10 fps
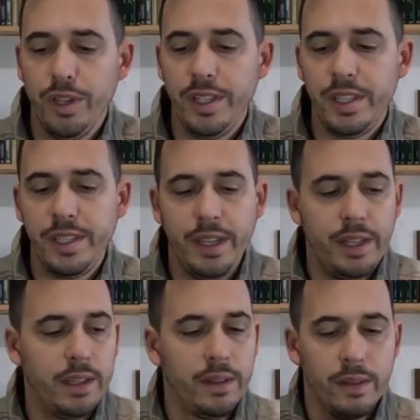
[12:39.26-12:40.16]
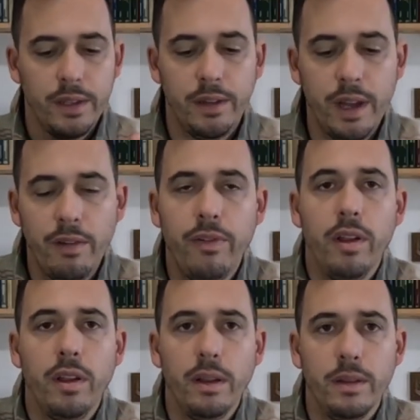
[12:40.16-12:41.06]
this is it. The
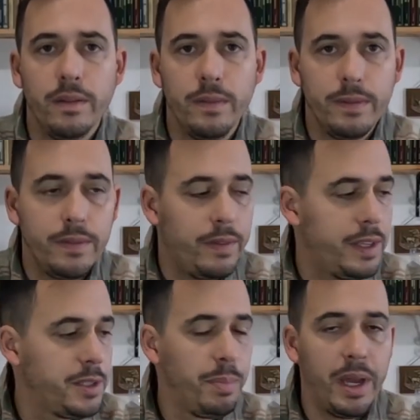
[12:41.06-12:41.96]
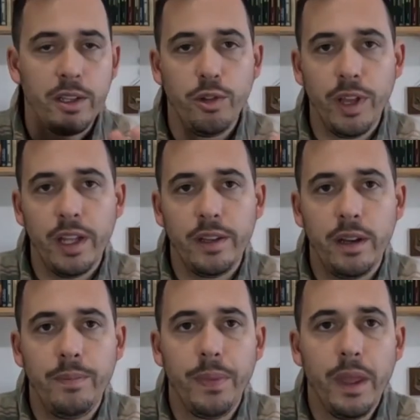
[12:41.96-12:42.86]
rifle is back
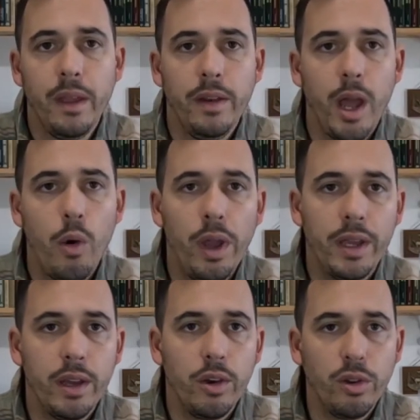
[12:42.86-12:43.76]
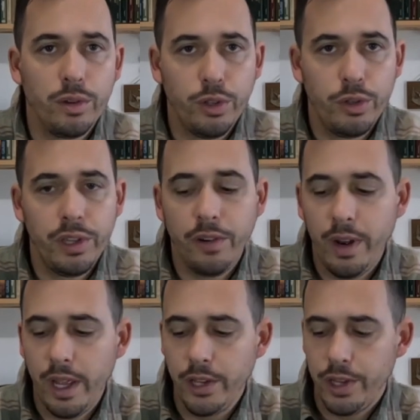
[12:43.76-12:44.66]
together. Now I can go on a shooting
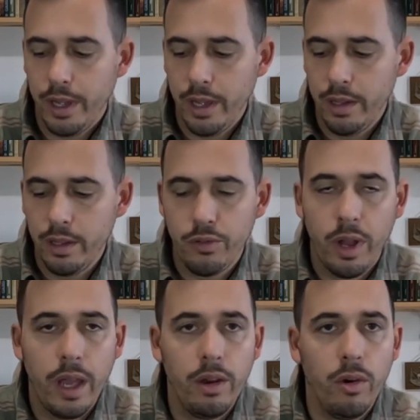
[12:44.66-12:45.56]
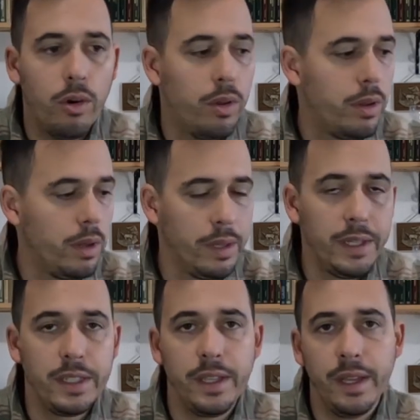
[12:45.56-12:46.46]
range and try all
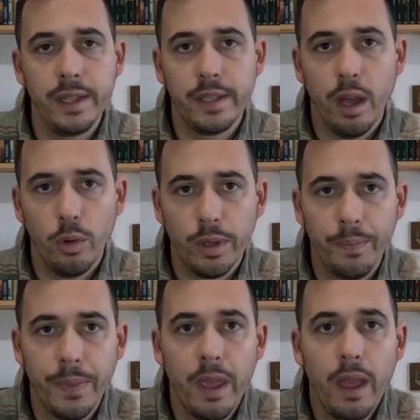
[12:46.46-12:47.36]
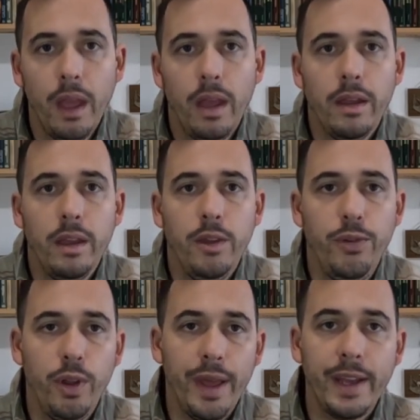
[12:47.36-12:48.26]
these things out.
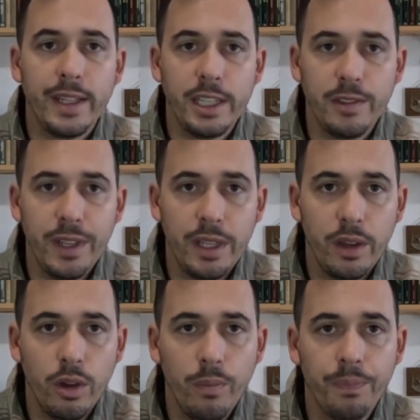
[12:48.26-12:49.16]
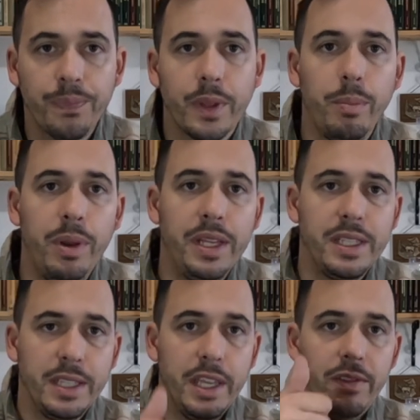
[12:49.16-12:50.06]
If you like this video,
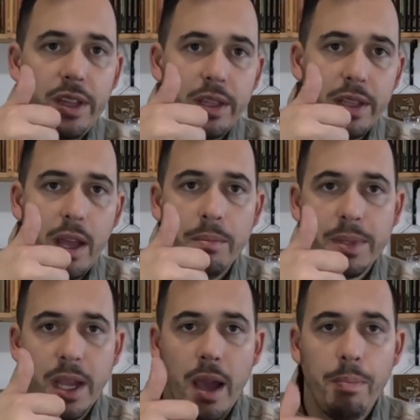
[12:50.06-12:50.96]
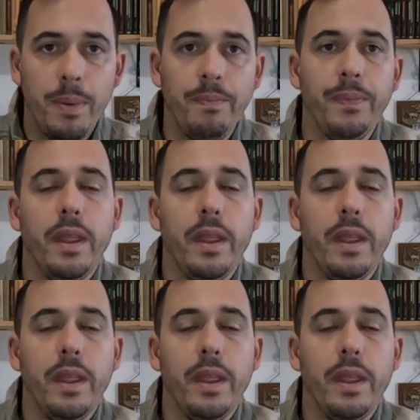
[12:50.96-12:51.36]
please give it a thumbs up